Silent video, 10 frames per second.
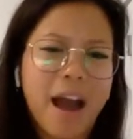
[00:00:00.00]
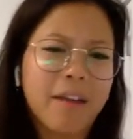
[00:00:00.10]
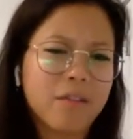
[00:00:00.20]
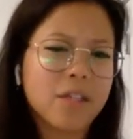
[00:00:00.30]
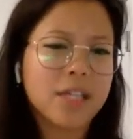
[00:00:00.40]

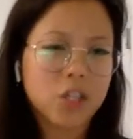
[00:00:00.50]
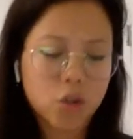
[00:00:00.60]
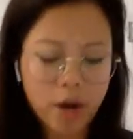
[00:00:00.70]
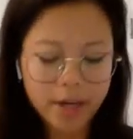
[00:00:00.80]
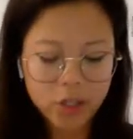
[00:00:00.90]
5 or 6
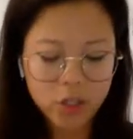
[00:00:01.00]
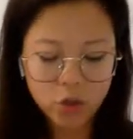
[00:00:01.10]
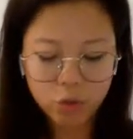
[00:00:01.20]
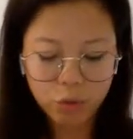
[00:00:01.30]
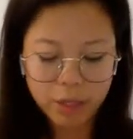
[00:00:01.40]
tries to
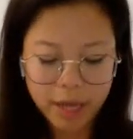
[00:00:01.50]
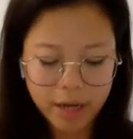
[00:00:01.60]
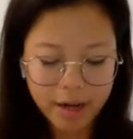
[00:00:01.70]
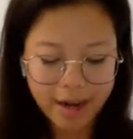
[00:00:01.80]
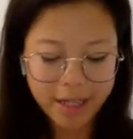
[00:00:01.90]
truly
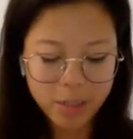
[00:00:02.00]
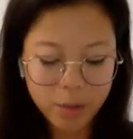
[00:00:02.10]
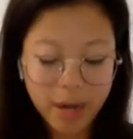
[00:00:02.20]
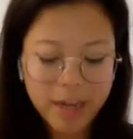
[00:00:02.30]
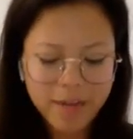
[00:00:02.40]
get a nice
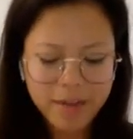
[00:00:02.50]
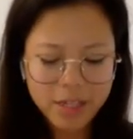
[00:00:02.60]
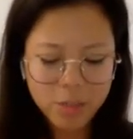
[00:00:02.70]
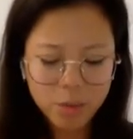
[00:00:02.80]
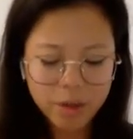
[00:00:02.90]
one. And even
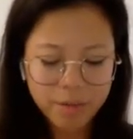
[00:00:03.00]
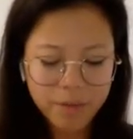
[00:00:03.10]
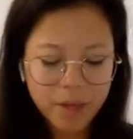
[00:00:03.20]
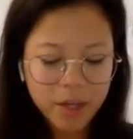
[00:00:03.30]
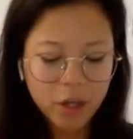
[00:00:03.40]
this one,
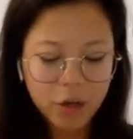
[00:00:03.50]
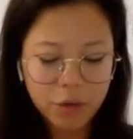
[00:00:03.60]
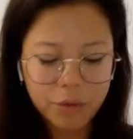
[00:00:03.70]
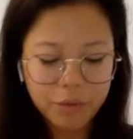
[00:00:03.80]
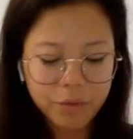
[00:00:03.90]
you
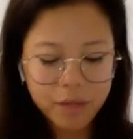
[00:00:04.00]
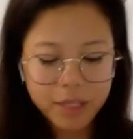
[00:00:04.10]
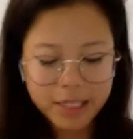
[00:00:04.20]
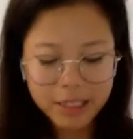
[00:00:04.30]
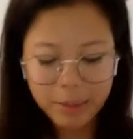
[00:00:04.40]
know,
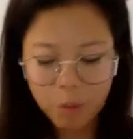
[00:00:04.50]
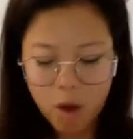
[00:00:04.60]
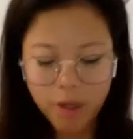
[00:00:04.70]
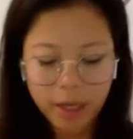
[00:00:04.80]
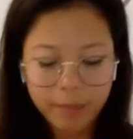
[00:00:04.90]
a little bit
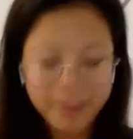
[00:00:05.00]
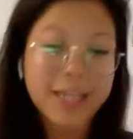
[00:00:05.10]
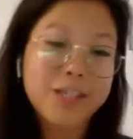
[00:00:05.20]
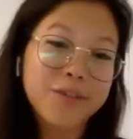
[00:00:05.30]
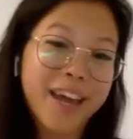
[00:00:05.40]
wonky, but
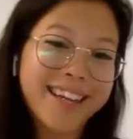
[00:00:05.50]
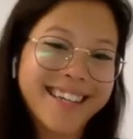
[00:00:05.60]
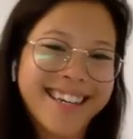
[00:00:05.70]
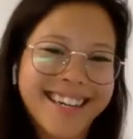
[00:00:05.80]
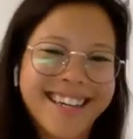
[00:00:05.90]
that's okay.
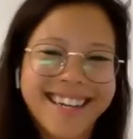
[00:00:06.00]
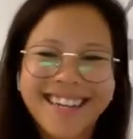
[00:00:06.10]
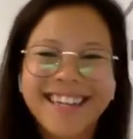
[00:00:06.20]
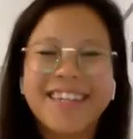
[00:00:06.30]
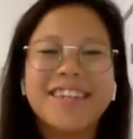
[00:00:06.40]

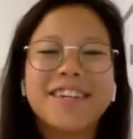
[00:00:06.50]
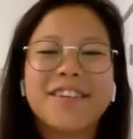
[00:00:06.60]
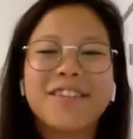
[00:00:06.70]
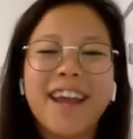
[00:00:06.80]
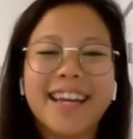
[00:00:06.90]

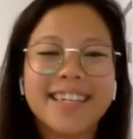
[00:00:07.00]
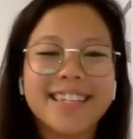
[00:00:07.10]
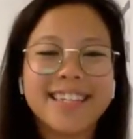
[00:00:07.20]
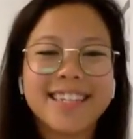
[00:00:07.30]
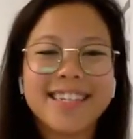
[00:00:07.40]
Great.
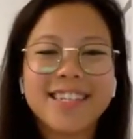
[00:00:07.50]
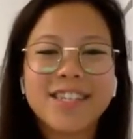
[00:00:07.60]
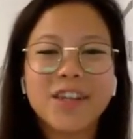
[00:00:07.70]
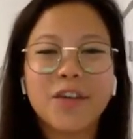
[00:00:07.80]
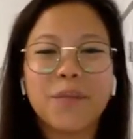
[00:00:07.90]

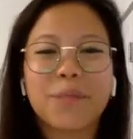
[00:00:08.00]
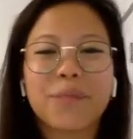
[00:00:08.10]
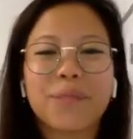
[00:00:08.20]
So